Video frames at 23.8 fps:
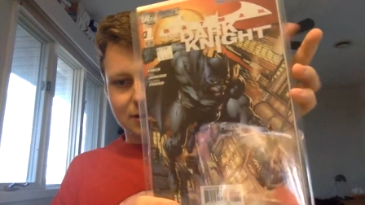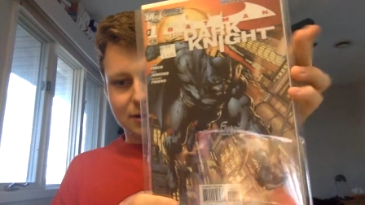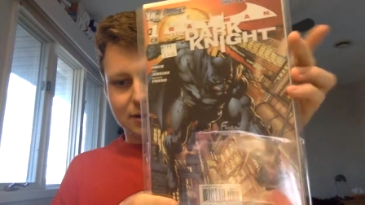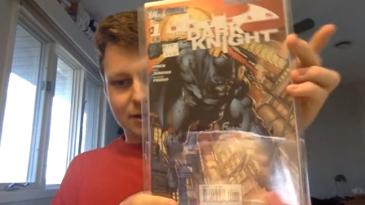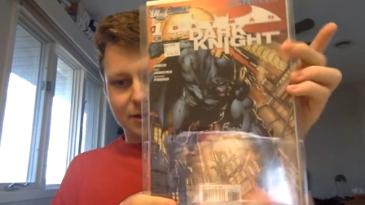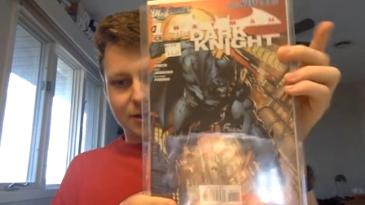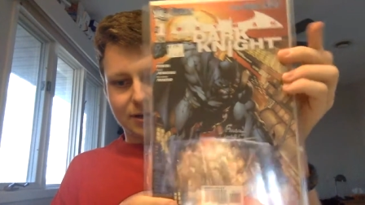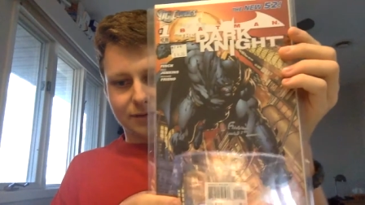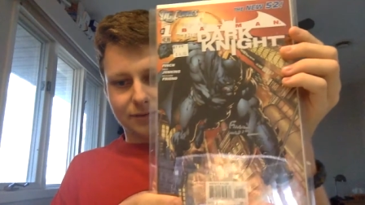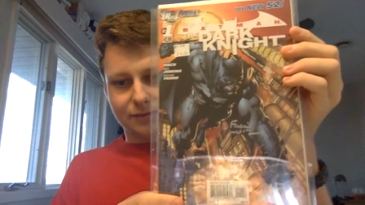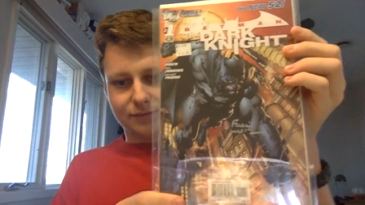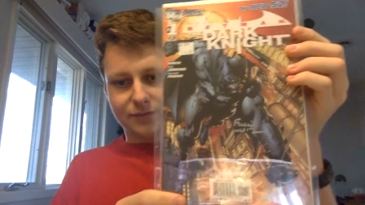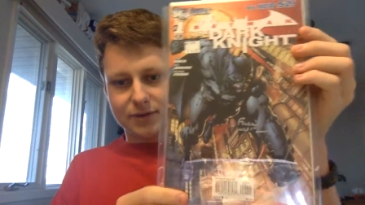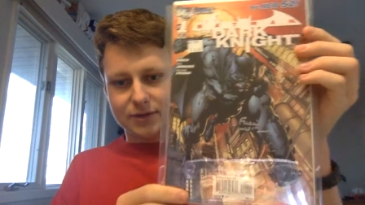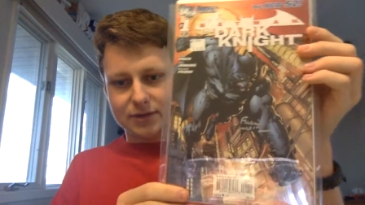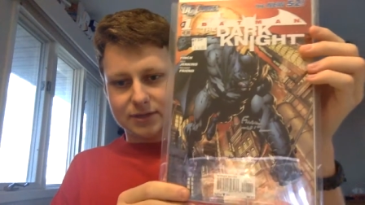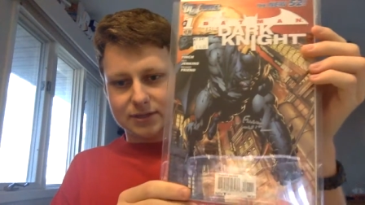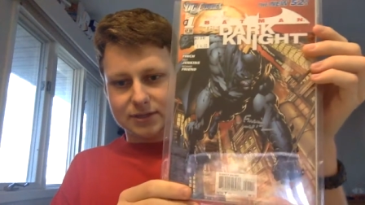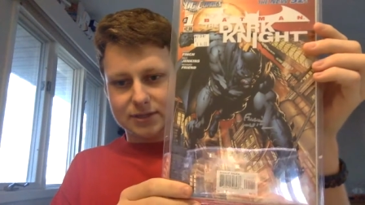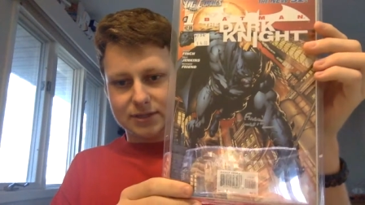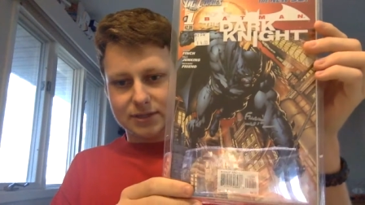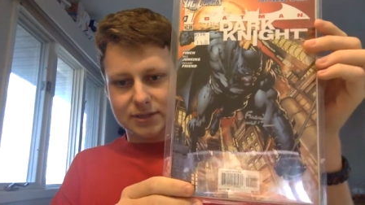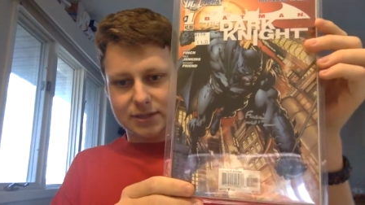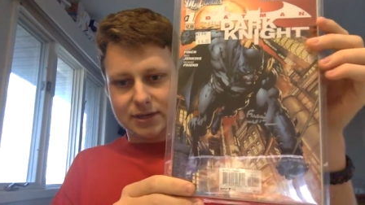I don't know if you can
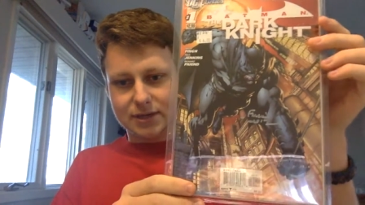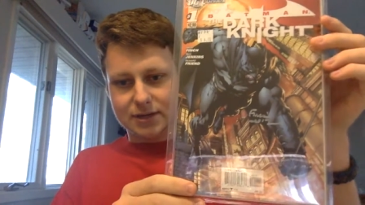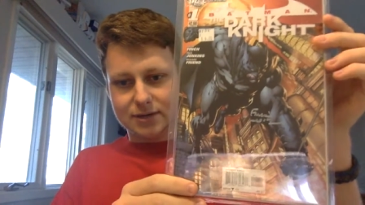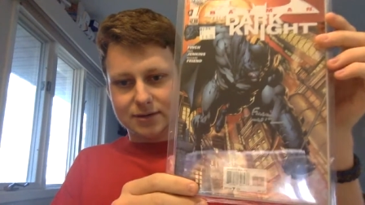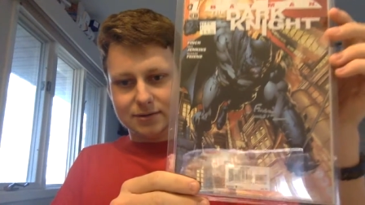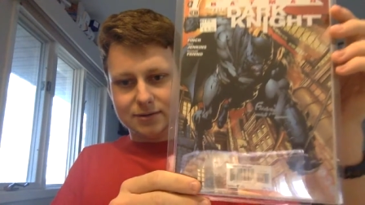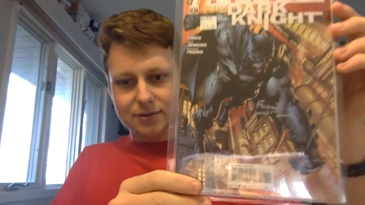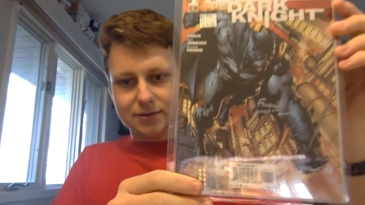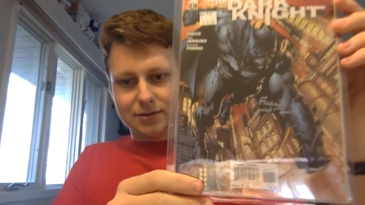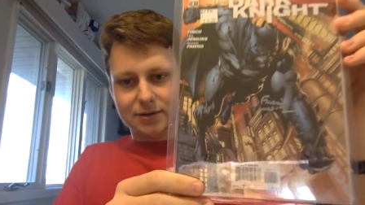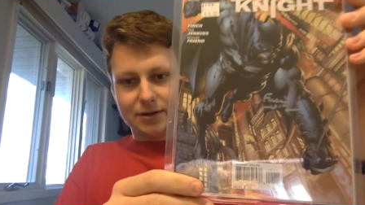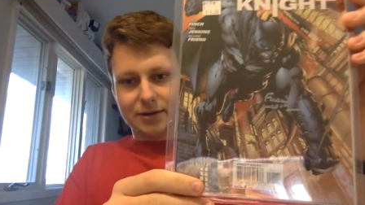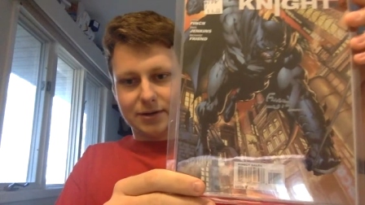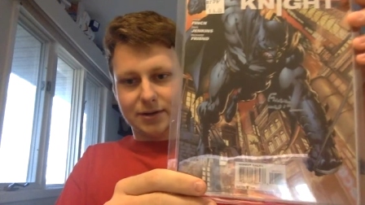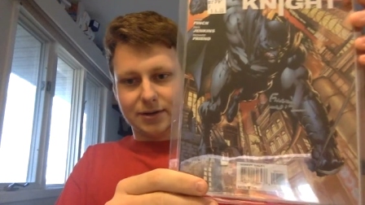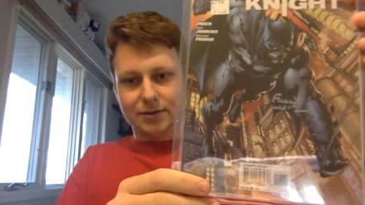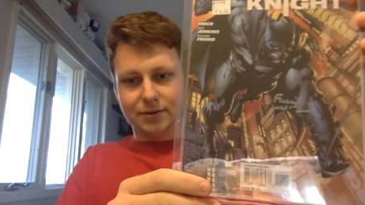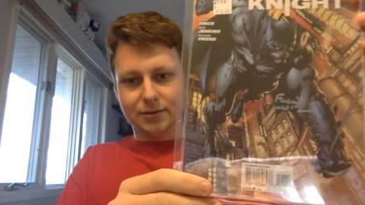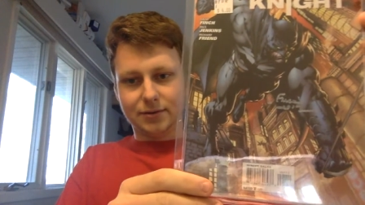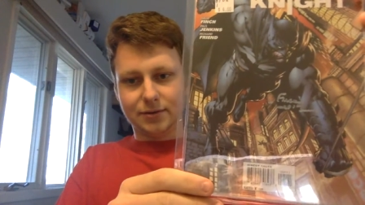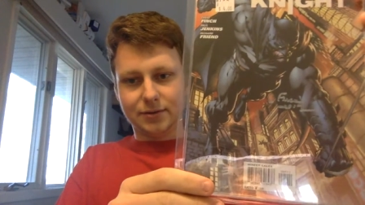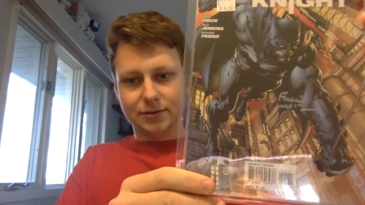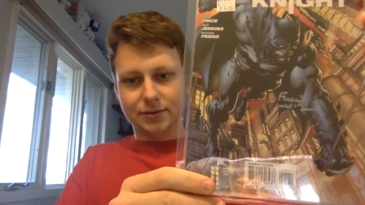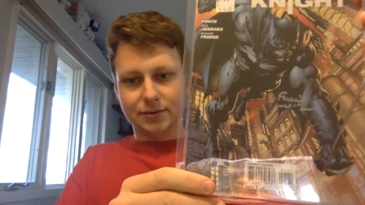see there. There you
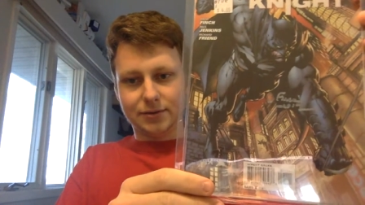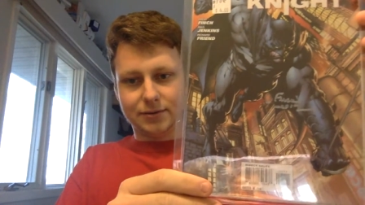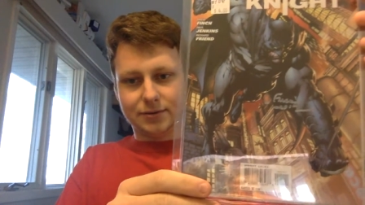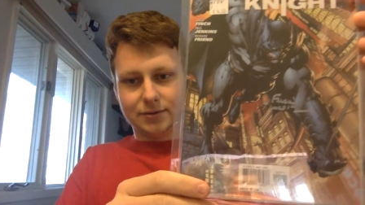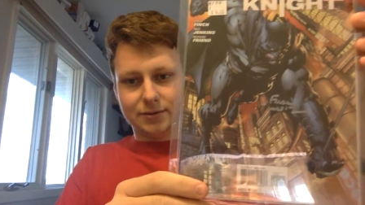go.